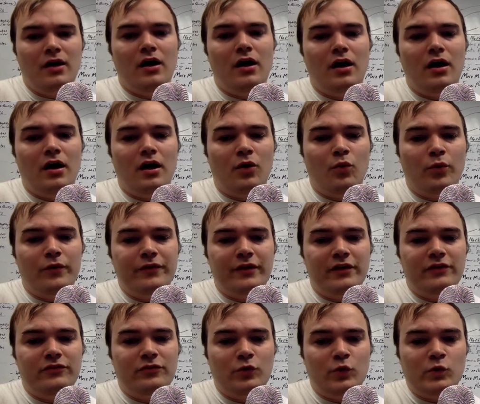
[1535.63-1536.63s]
When they
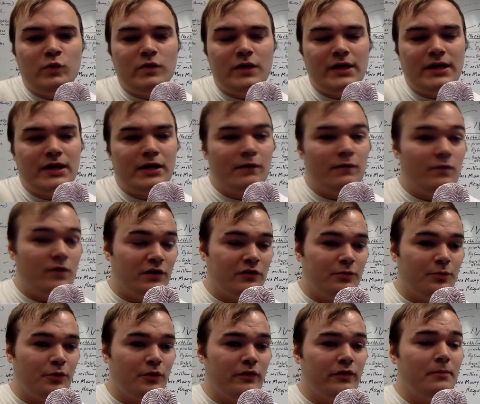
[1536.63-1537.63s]
do take
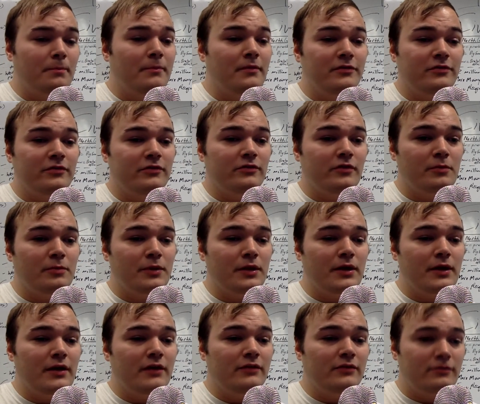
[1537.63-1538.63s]
Vicksburg, the
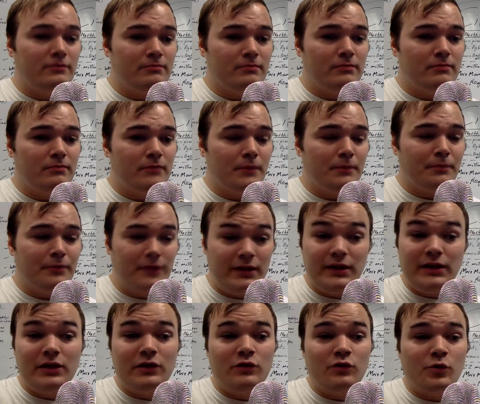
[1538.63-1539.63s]
Mississippi is
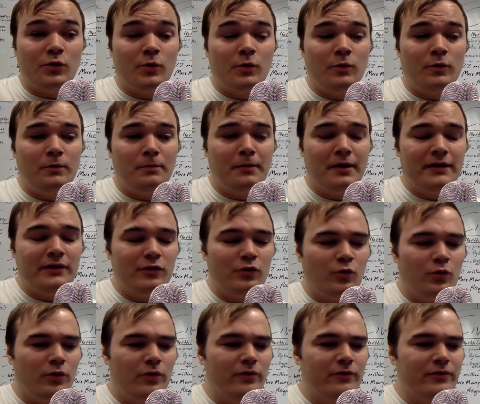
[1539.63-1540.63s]
completely controlled by the
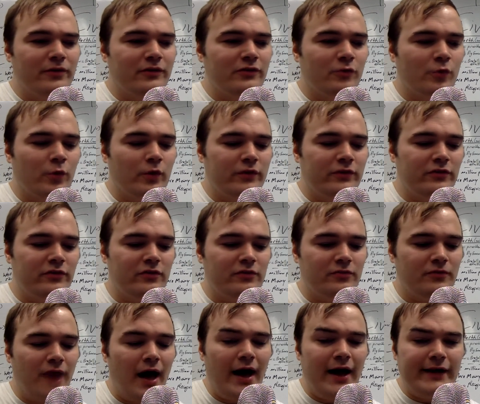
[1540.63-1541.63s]
North. It's going to
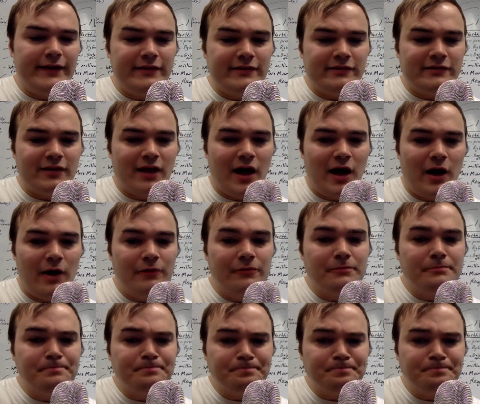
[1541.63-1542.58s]
divide the South,